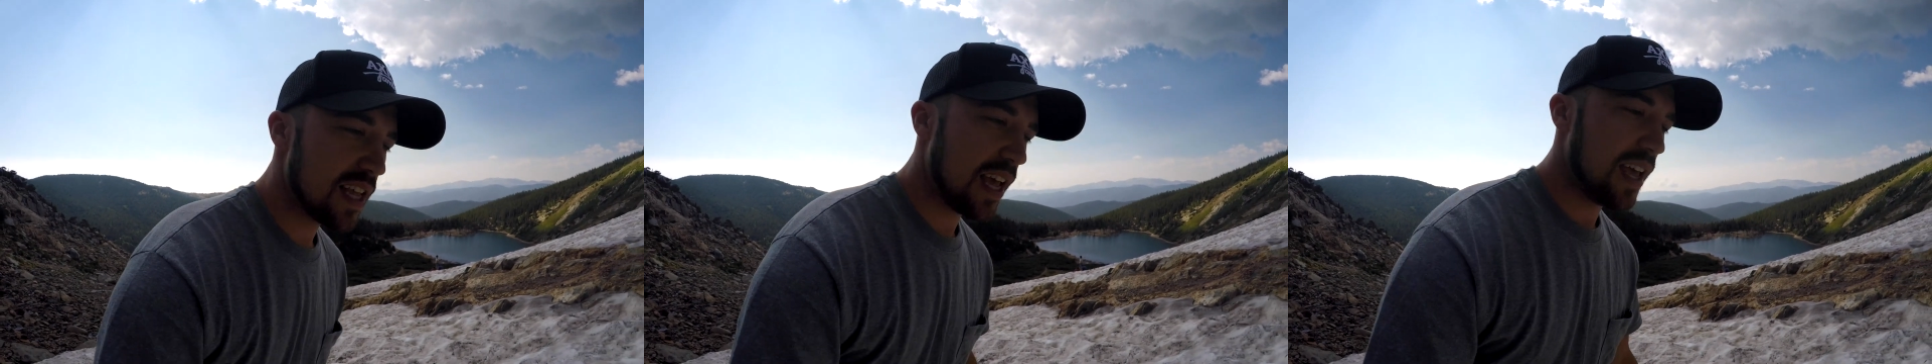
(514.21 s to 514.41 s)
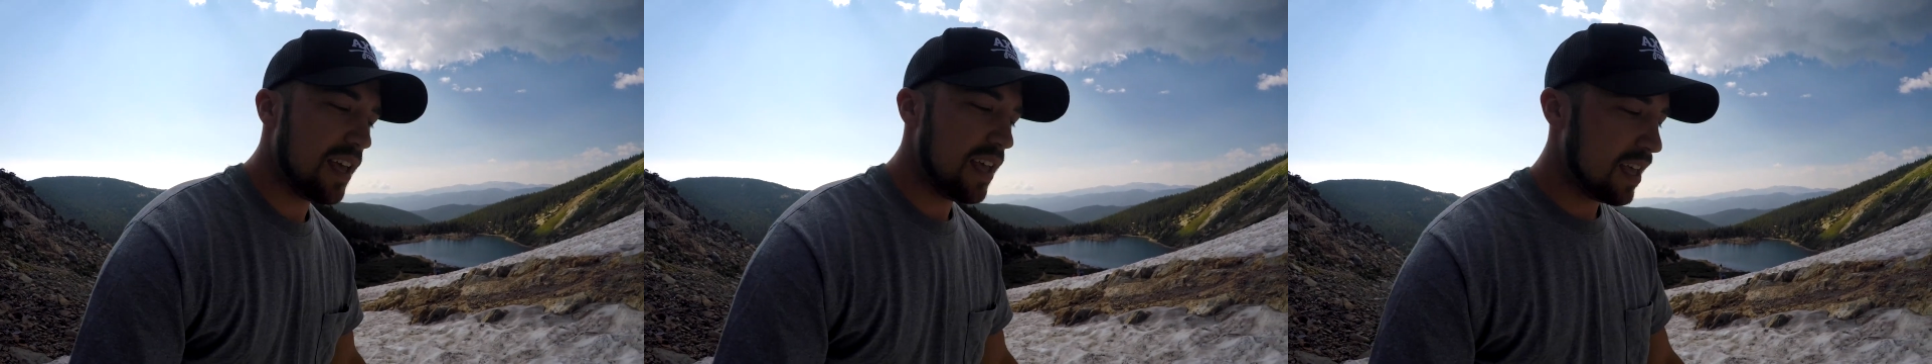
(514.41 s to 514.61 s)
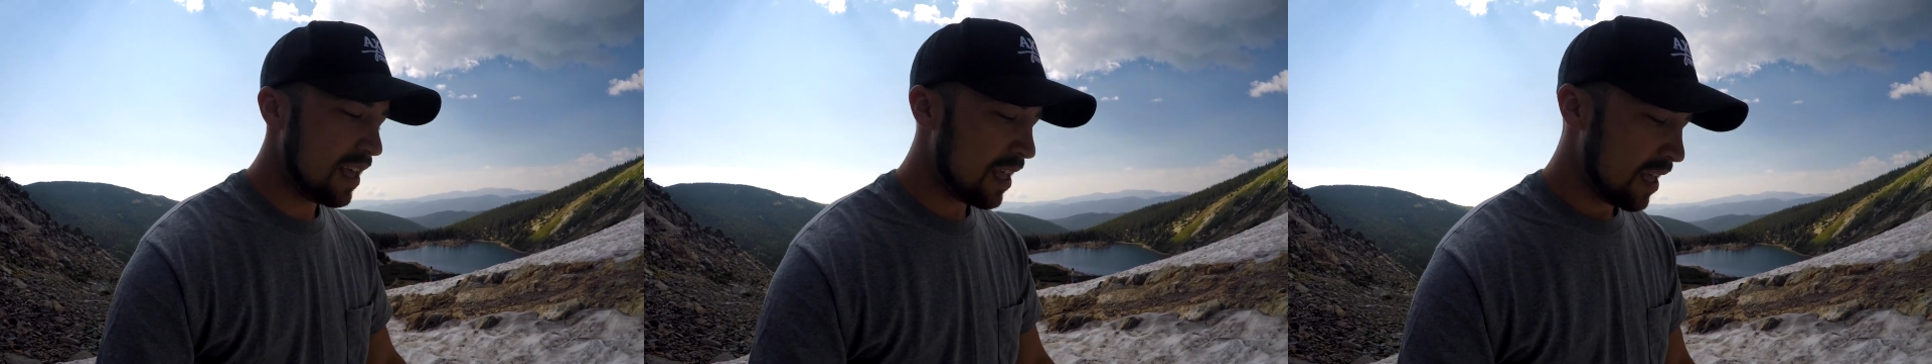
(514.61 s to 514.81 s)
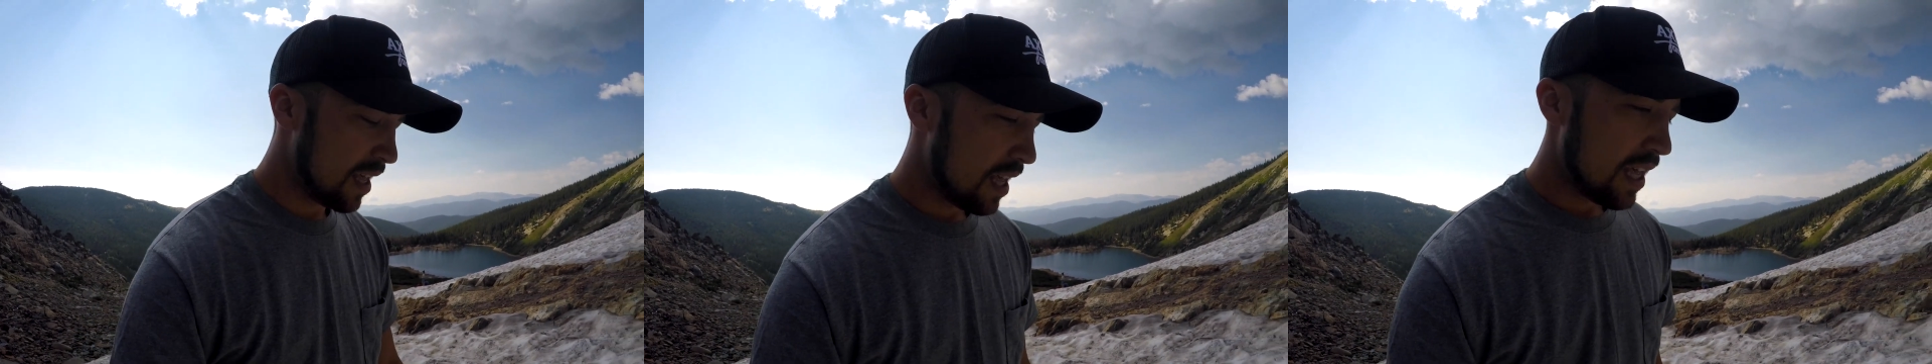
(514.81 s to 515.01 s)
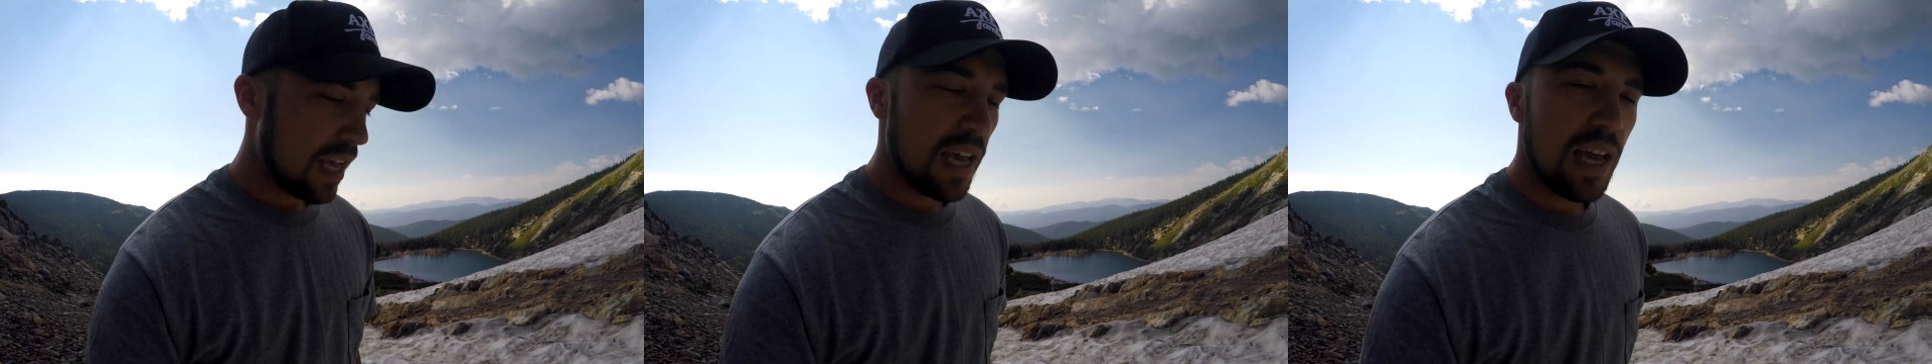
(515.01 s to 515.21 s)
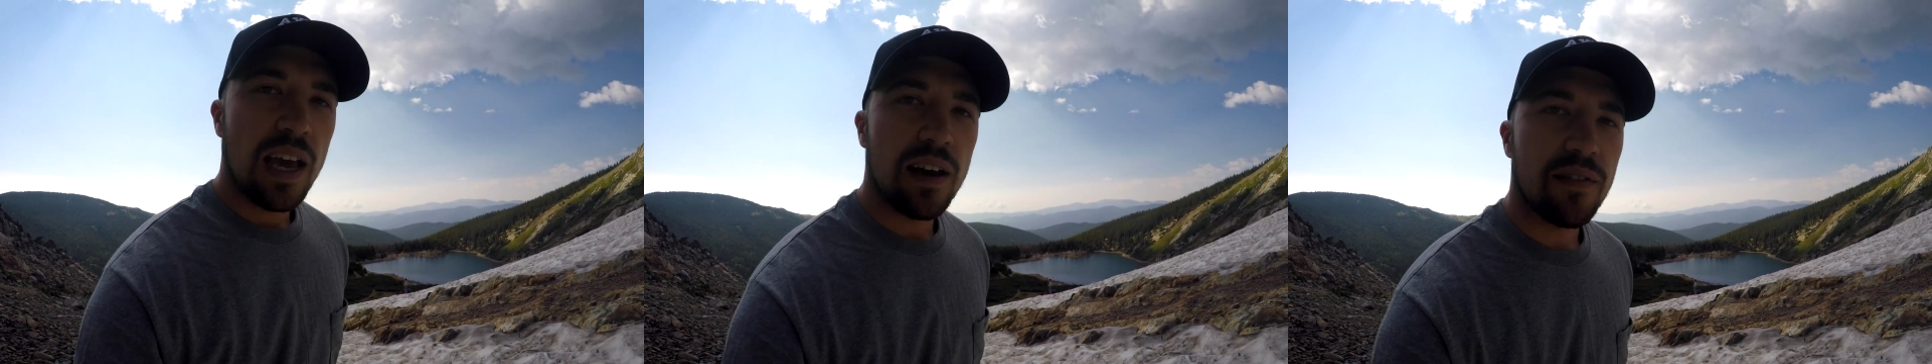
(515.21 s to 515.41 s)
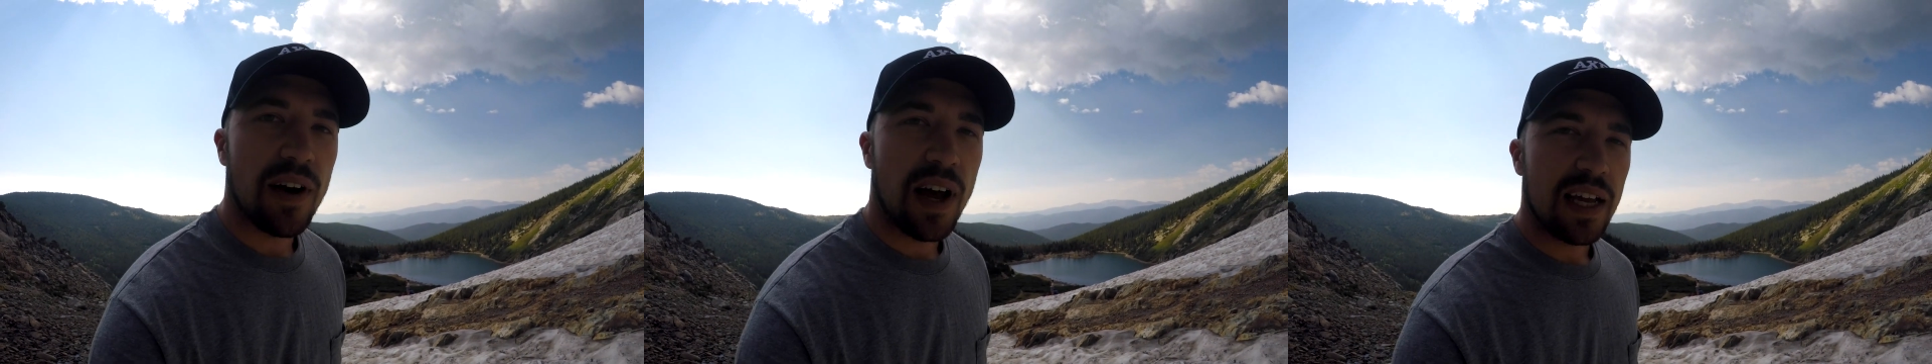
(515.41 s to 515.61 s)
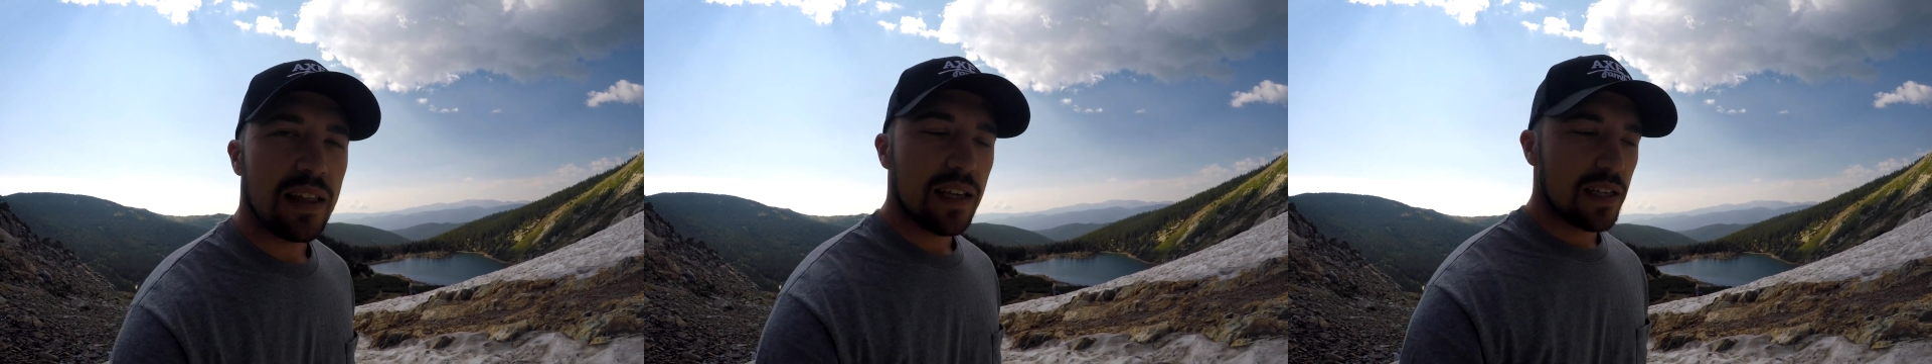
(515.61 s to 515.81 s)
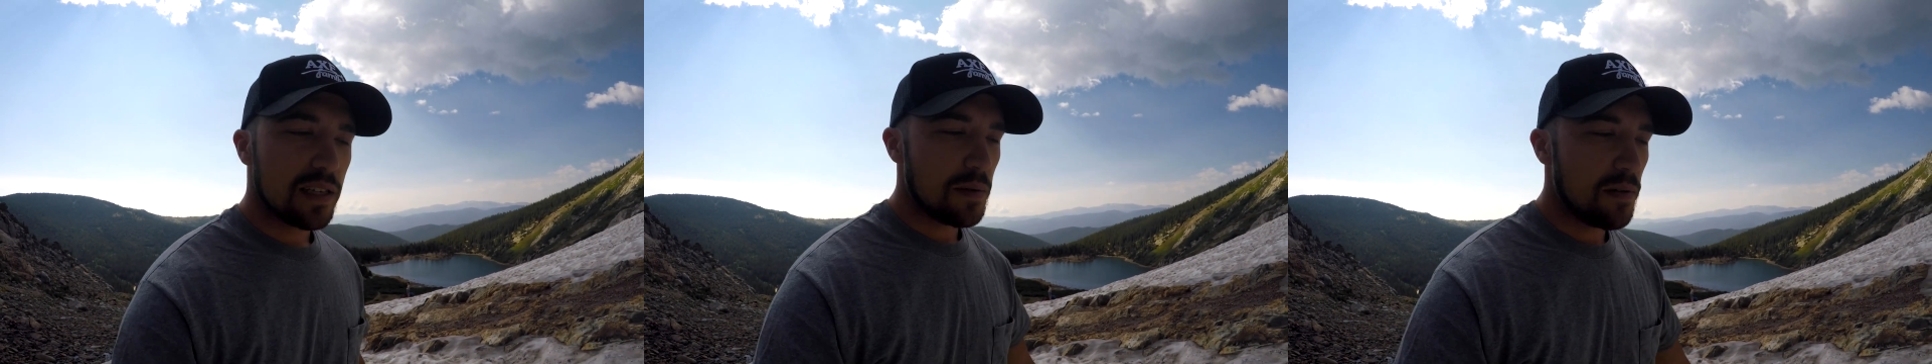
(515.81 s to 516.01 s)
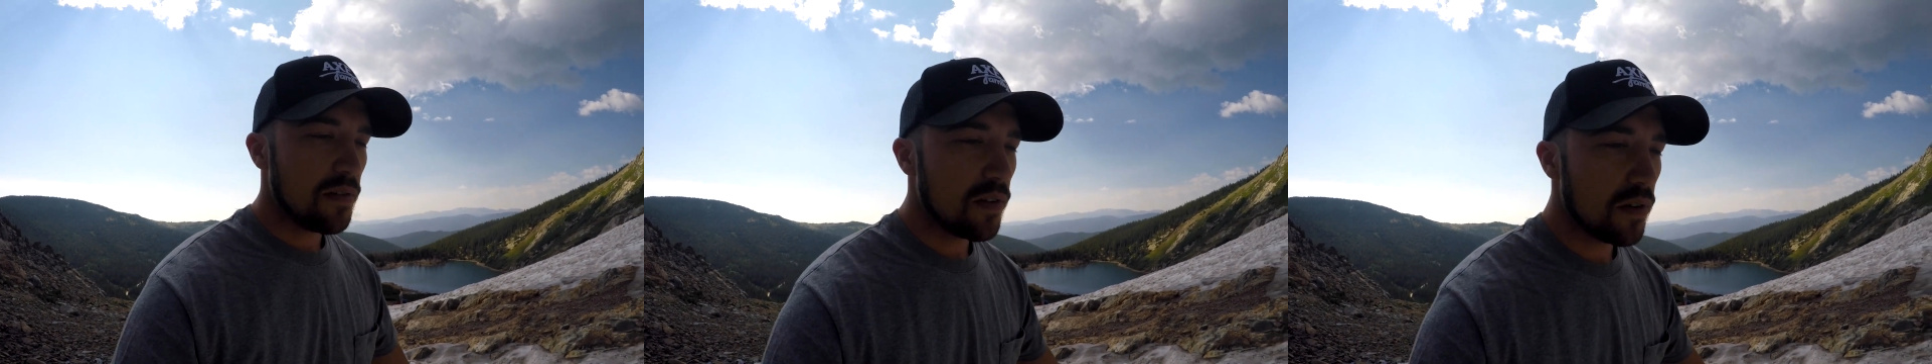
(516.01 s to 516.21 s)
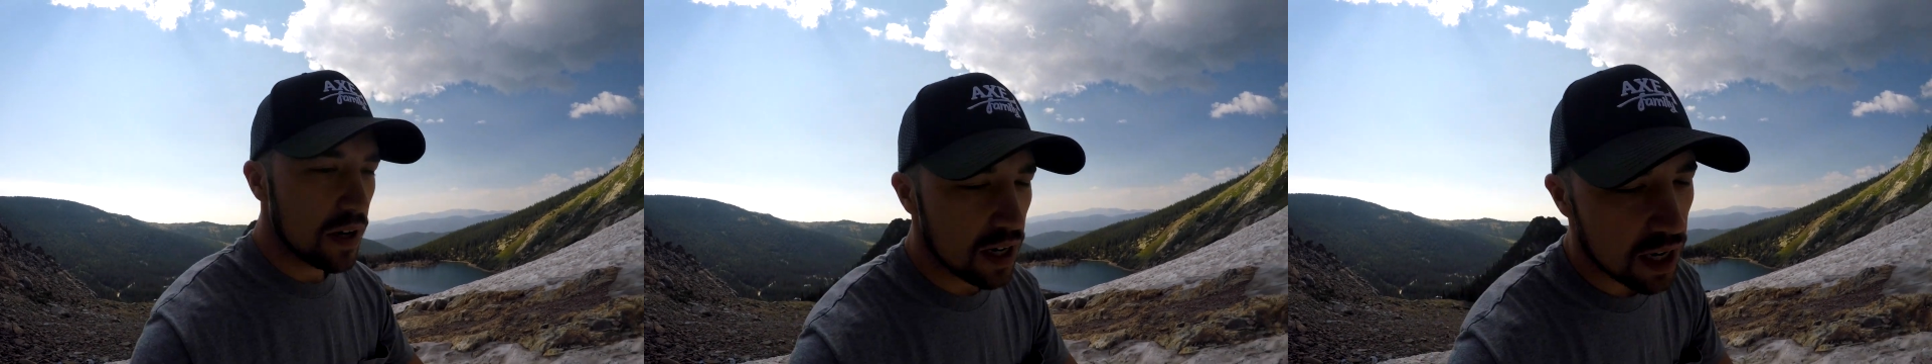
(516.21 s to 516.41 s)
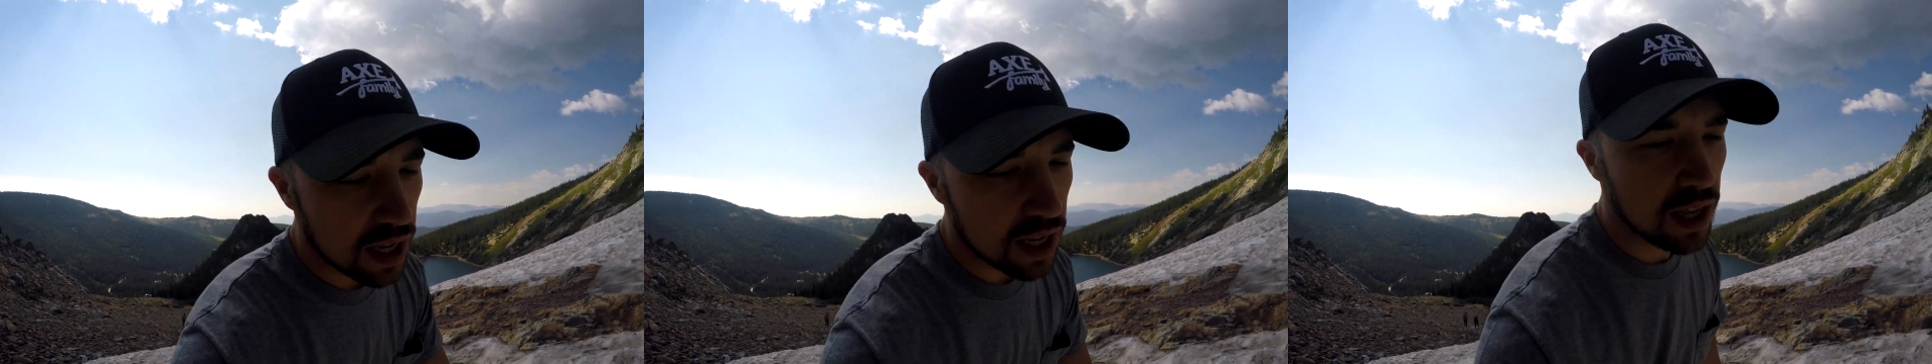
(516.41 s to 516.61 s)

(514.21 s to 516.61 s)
that have hiked this before.